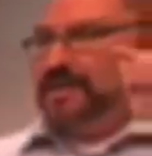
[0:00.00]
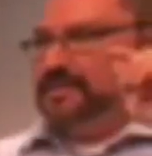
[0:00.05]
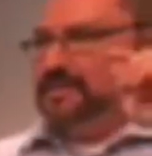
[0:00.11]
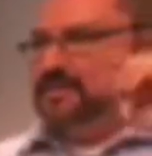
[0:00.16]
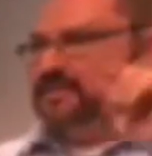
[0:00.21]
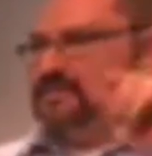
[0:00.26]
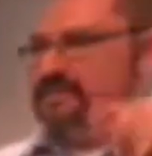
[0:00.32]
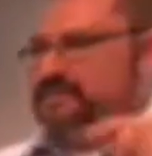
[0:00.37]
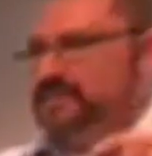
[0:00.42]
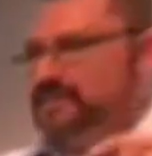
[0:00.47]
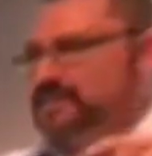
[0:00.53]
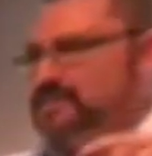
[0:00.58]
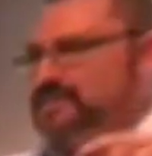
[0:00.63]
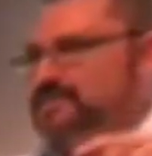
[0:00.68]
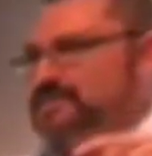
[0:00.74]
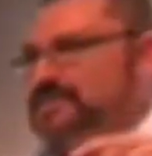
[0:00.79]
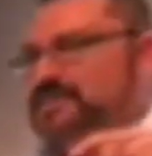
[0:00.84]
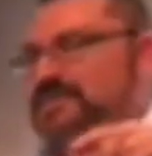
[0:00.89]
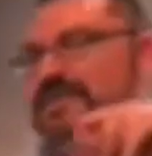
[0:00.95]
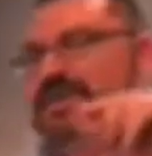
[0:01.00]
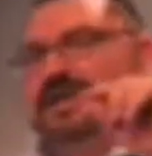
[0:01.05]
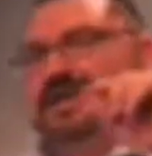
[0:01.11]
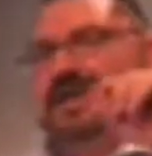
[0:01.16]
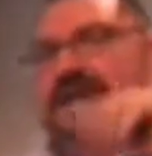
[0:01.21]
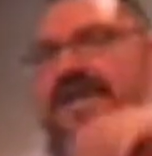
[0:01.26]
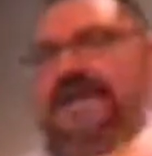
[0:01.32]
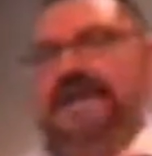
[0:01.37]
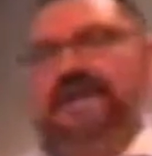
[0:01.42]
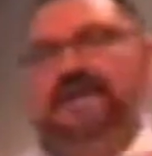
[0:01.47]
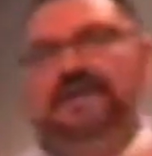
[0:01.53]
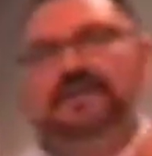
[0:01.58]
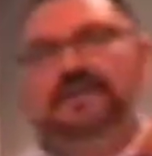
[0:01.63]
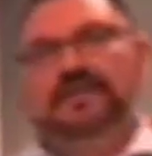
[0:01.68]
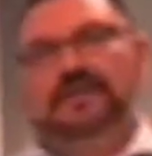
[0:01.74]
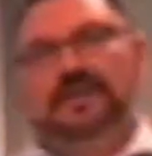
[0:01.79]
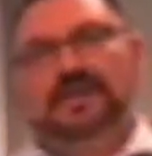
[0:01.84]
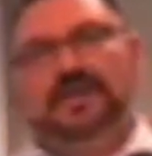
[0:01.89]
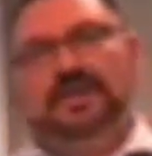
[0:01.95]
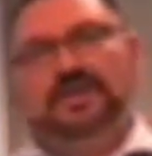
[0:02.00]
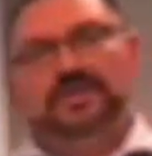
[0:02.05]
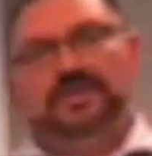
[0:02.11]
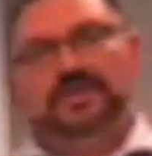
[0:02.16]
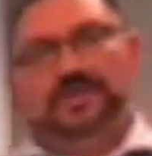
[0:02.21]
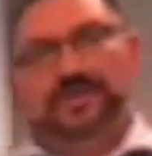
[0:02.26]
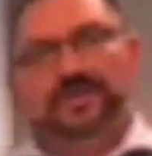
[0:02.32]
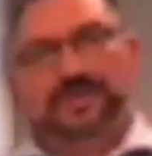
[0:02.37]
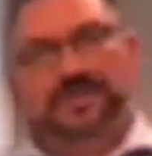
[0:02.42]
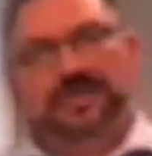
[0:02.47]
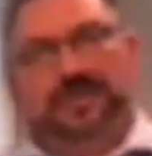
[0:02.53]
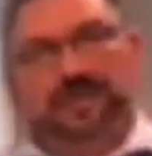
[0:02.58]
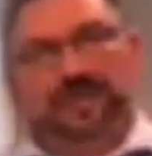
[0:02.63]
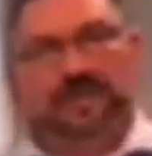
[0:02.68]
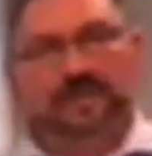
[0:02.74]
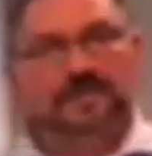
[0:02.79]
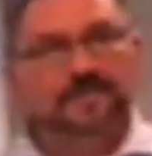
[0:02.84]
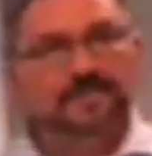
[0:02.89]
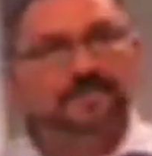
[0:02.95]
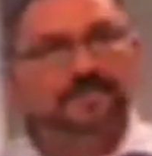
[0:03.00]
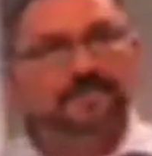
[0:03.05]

and instruction and understanding.